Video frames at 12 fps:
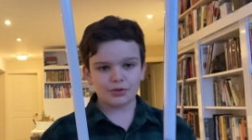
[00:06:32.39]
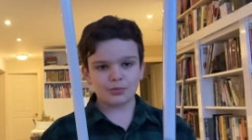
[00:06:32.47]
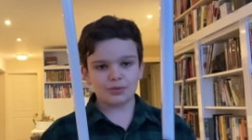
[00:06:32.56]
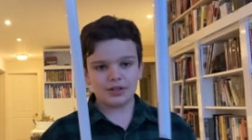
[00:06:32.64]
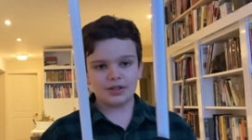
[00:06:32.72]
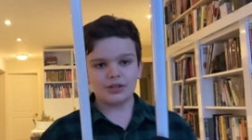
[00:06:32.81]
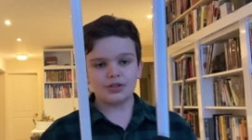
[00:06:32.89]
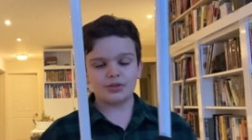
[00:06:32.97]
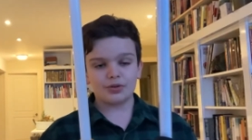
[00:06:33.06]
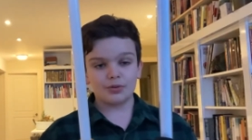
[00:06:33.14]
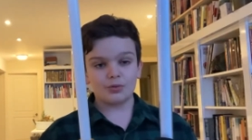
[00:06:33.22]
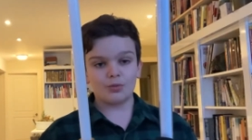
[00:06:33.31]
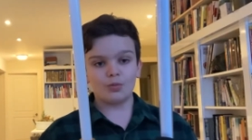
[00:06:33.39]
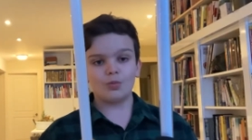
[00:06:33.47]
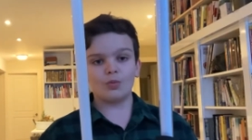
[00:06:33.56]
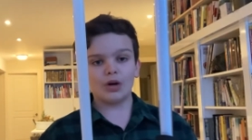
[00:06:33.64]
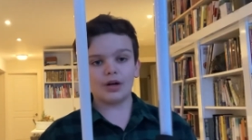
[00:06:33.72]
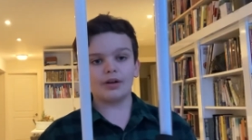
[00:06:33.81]
3, 2,
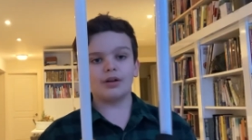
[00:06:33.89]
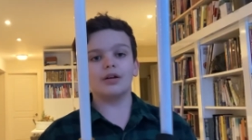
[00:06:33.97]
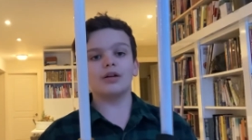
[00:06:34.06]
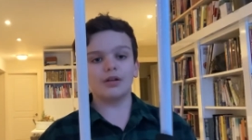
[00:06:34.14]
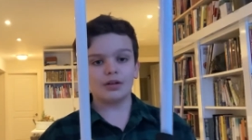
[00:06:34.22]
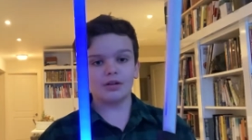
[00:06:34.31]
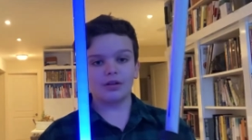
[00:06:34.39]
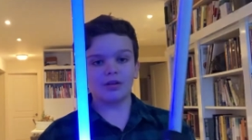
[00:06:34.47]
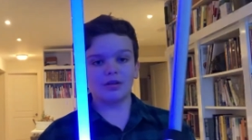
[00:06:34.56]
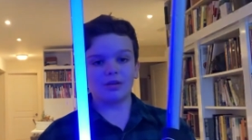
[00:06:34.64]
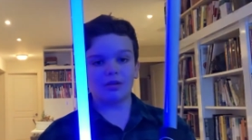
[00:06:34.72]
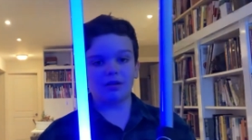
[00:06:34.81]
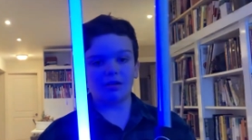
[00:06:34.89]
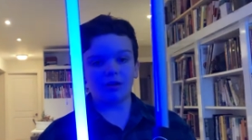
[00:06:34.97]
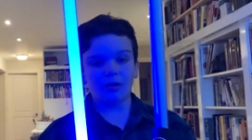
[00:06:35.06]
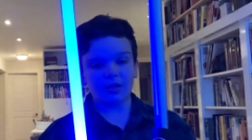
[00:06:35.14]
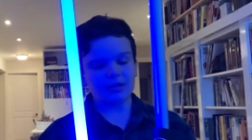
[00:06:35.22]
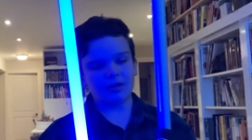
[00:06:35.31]
1.
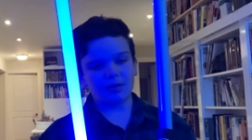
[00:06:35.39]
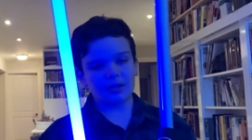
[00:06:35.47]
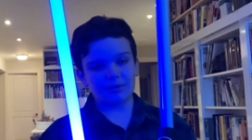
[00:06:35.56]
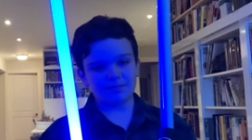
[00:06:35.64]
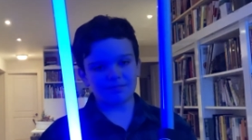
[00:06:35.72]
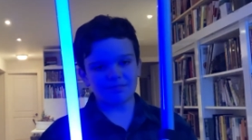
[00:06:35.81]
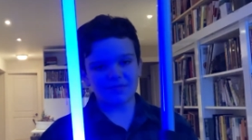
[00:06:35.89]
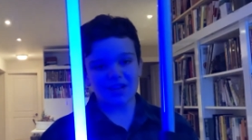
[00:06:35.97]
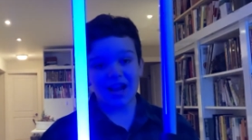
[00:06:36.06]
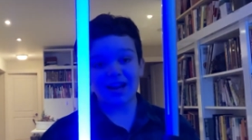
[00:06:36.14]
All right, okay. I